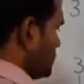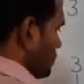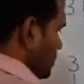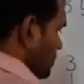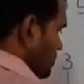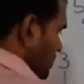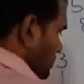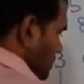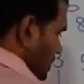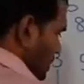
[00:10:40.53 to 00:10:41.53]
so it
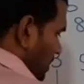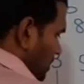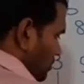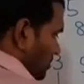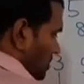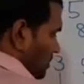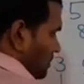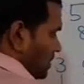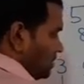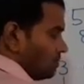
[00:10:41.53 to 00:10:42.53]
must be 8 to the power
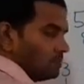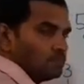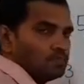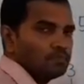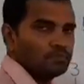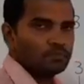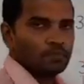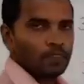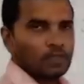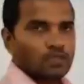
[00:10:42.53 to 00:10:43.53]
1.
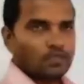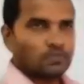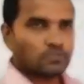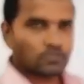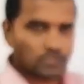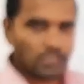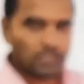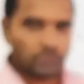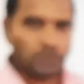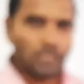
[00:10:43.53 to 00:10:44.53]
So
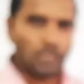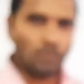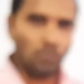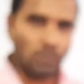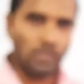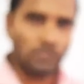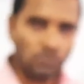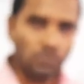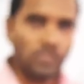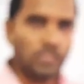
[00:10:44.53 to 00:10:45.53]
since we have only
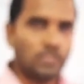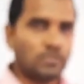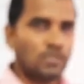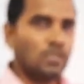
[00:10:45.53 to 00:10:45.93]
2 digits,